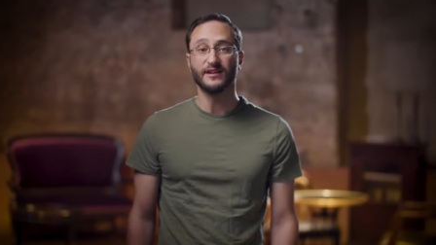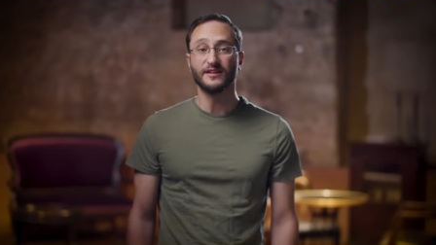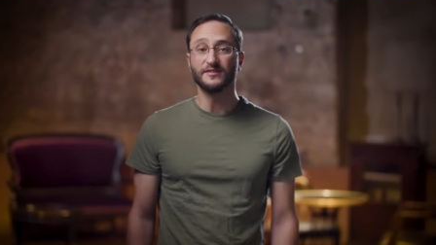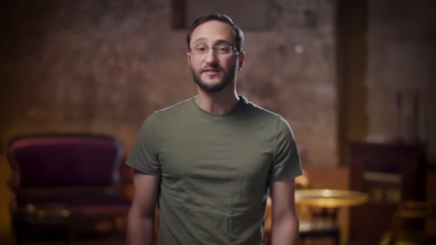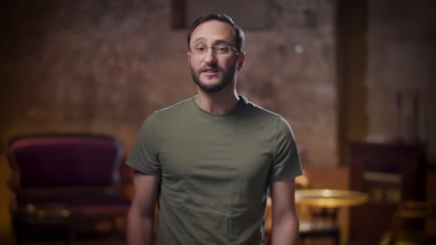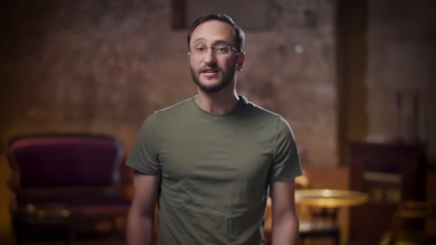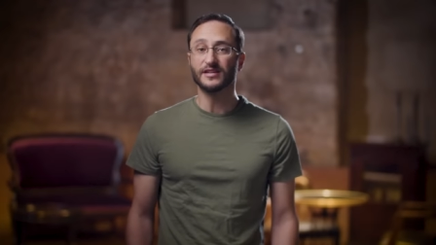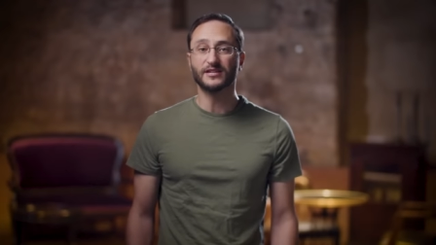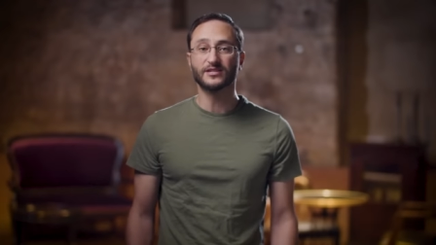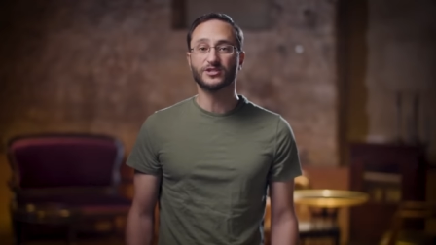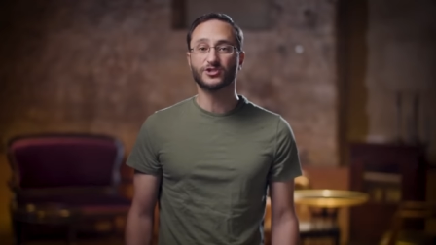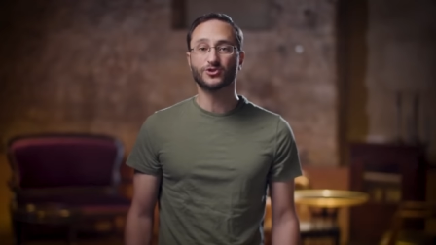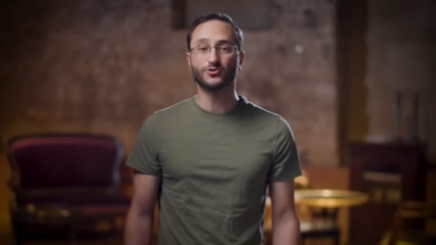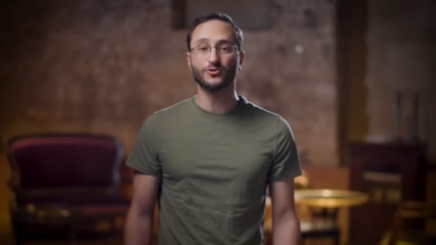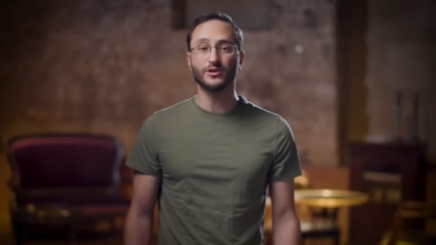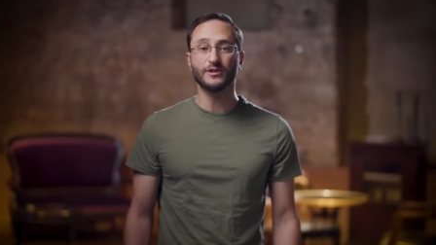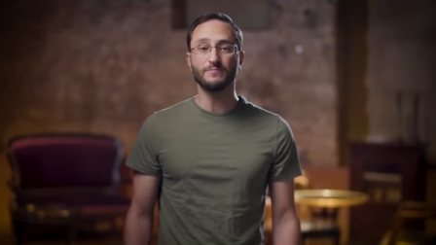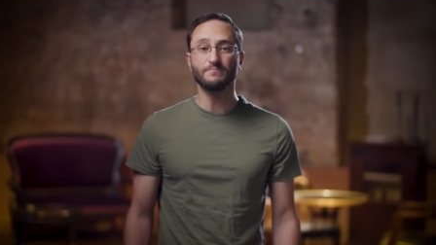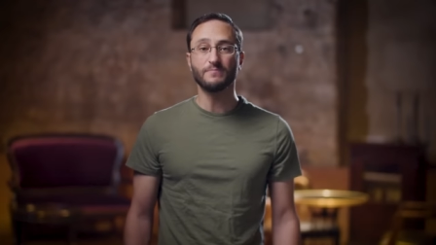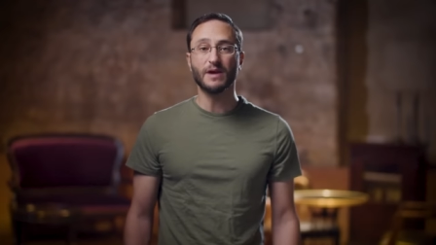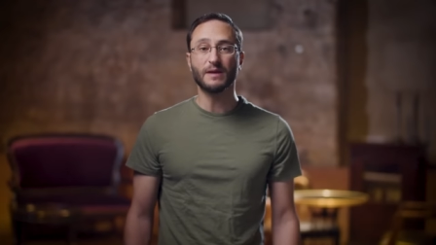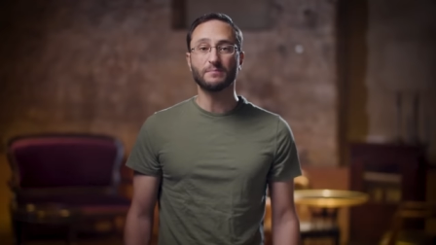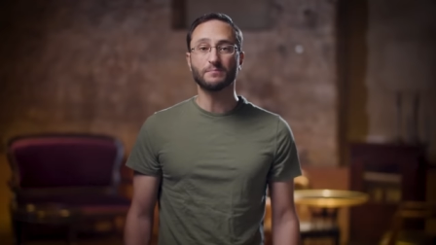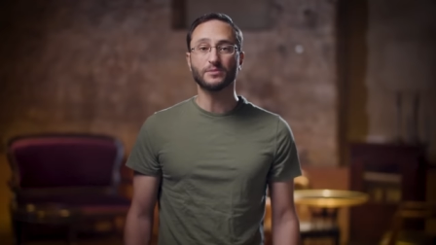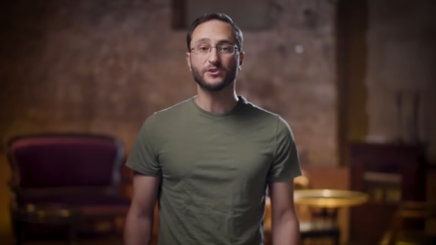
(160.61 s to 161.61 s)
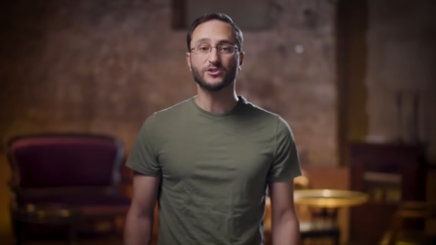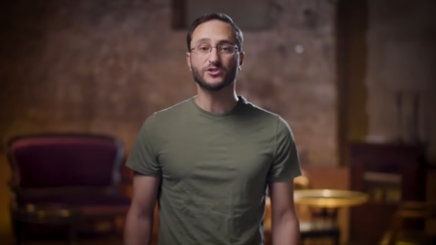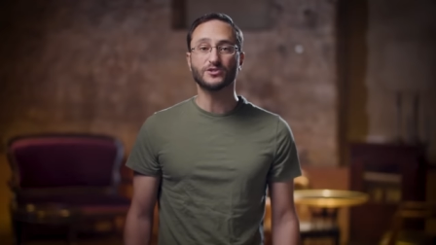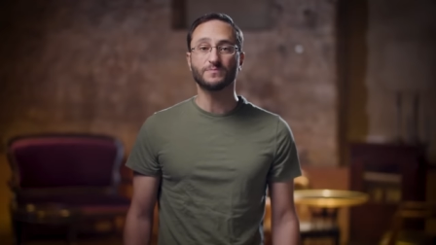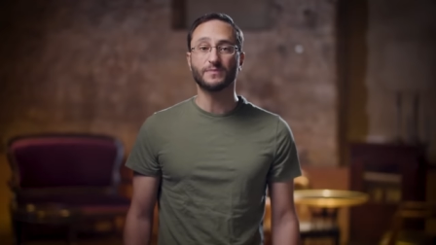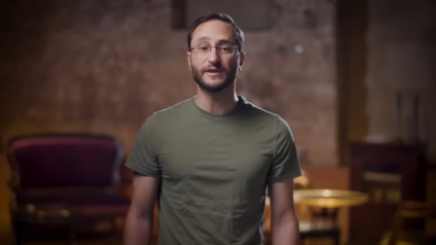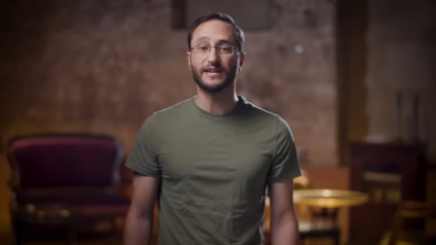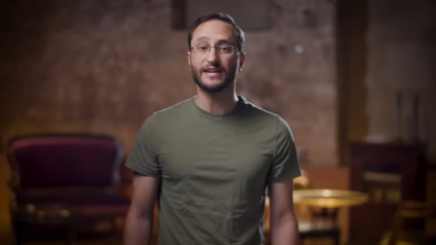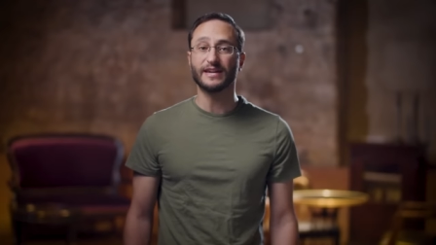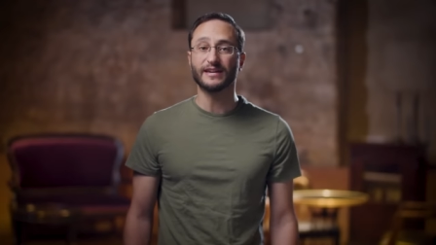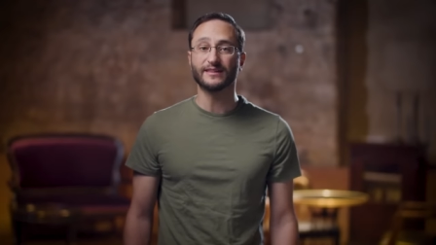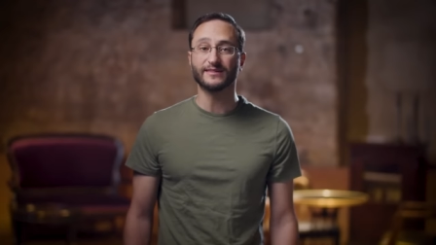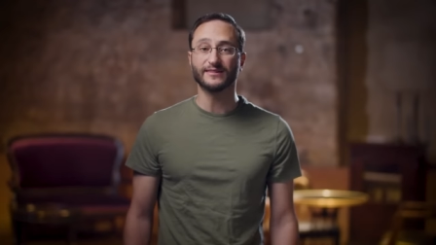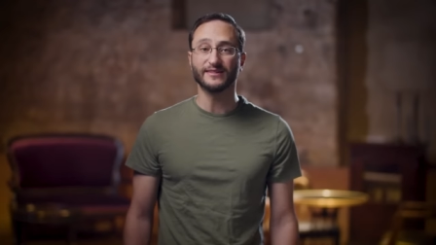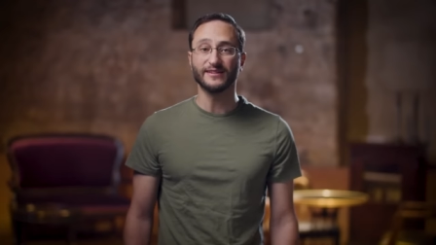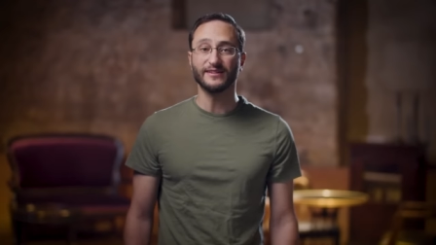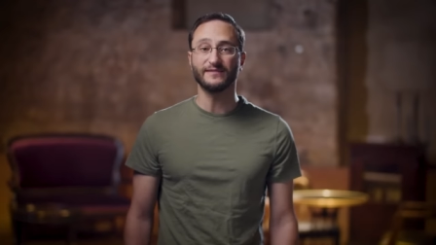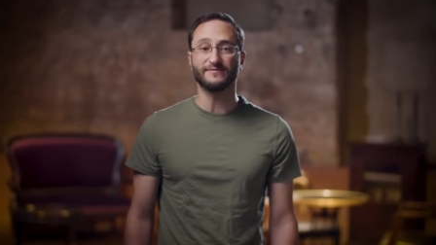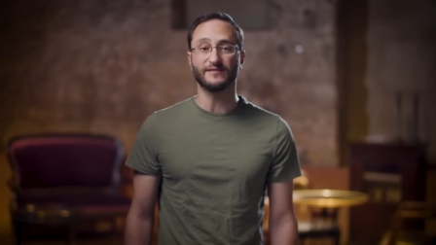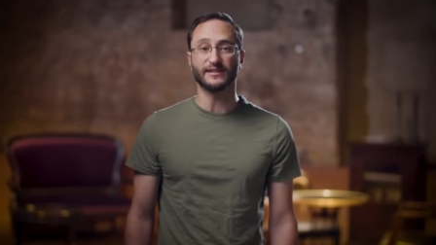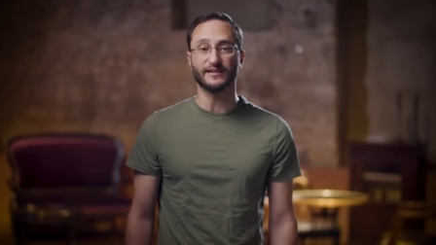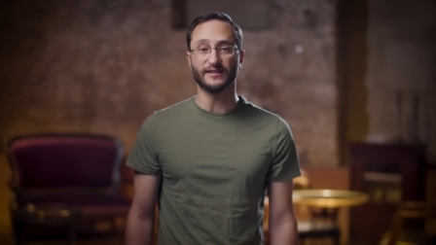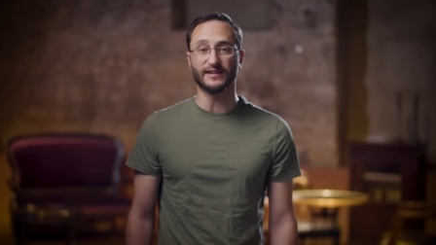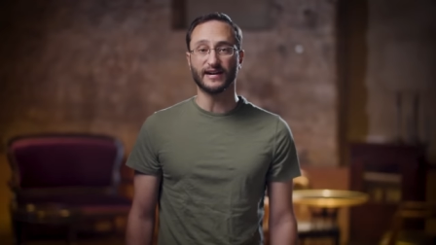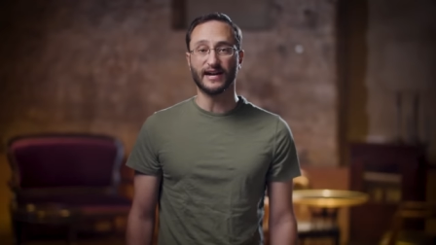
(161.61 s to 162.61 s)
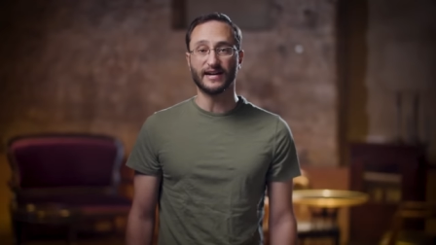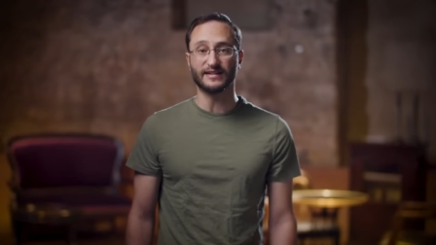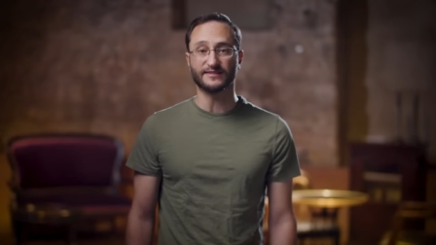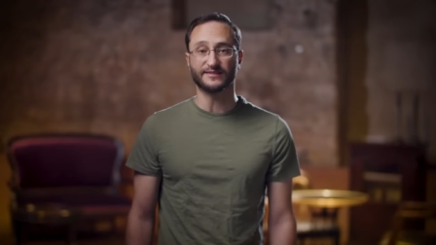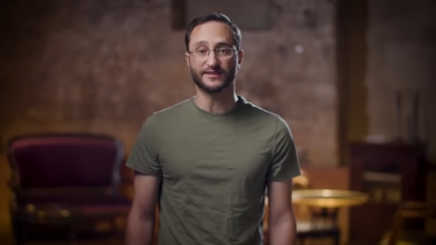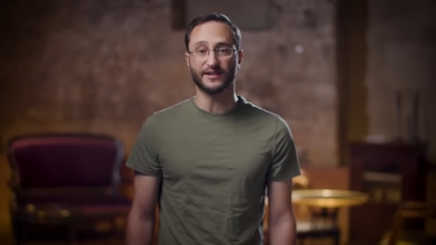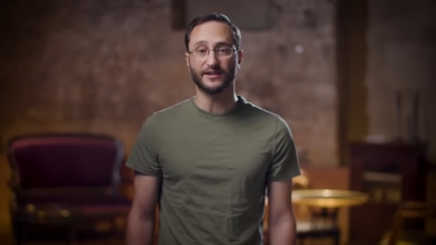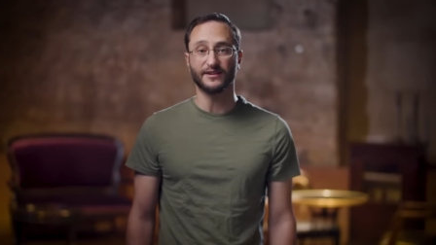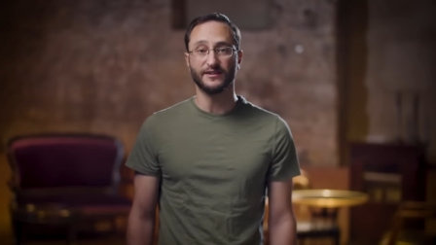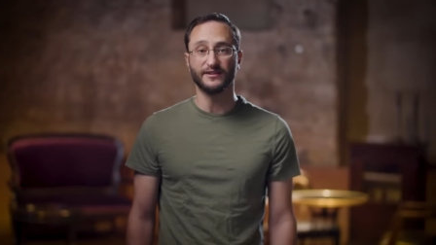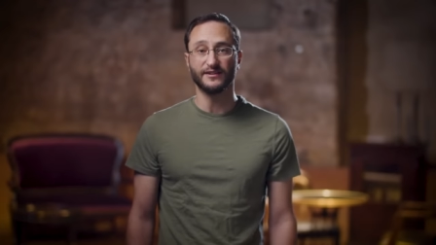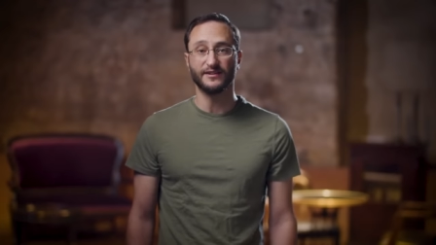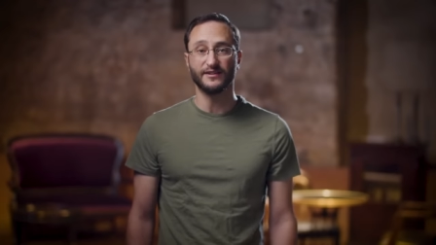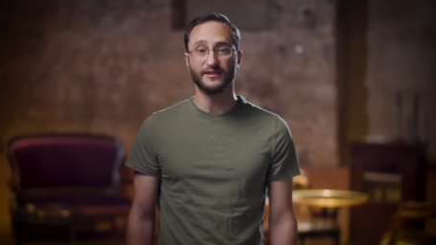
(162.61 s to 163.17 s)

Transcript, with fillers: The extreme members began leaving Gaza.